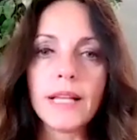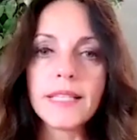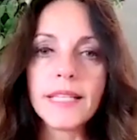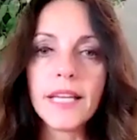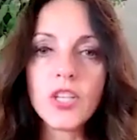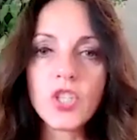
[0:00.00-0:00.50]

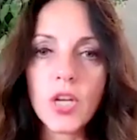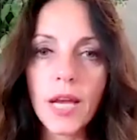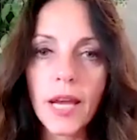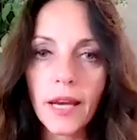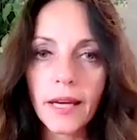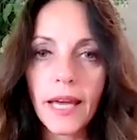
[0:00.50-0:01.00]

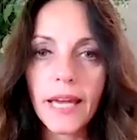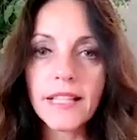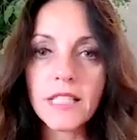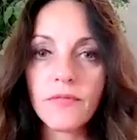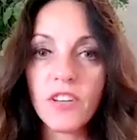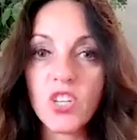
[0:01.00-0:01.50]
teaching
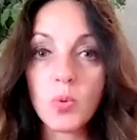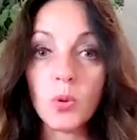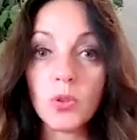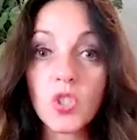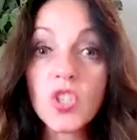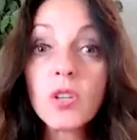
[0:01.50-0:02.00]

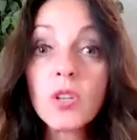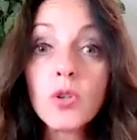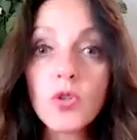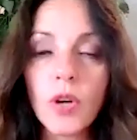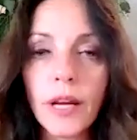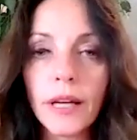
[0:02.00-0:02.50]
individual
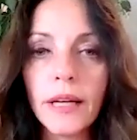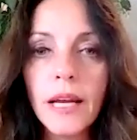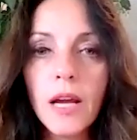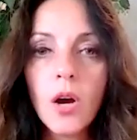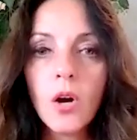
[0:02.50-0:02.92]
children